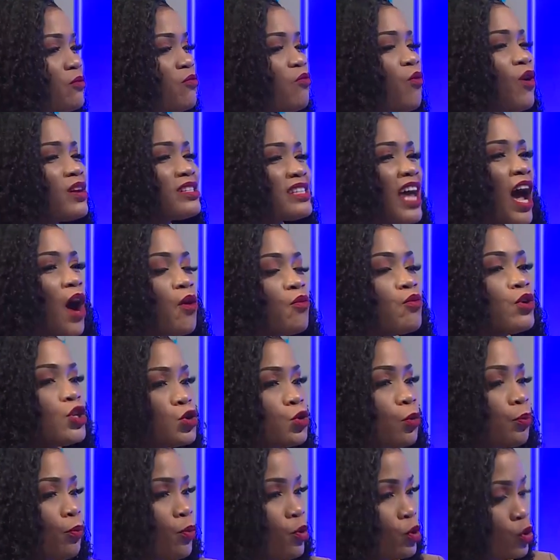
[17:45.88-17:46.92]
What are we
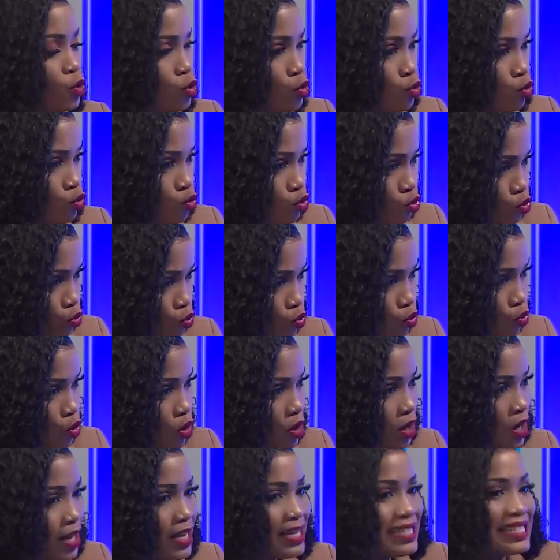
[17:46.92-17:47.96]
supposed to do
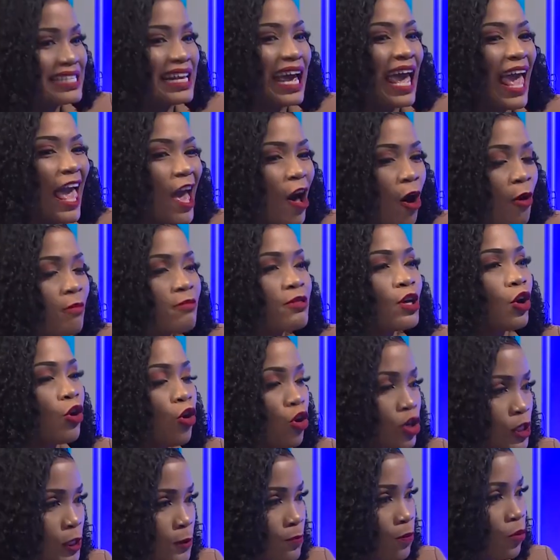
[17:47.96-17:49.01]
to help the
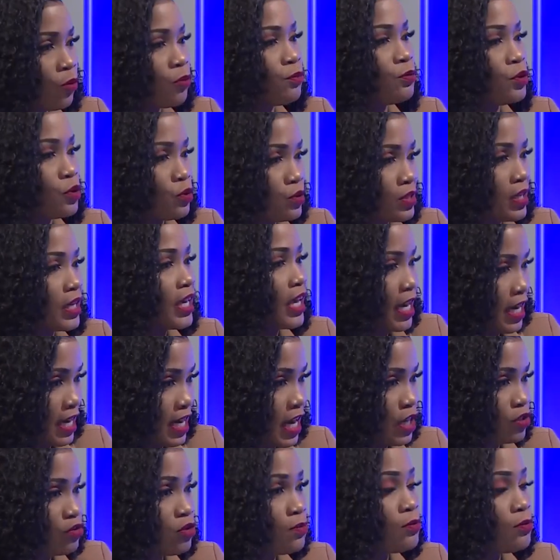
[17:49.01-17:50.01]
gospel music industry?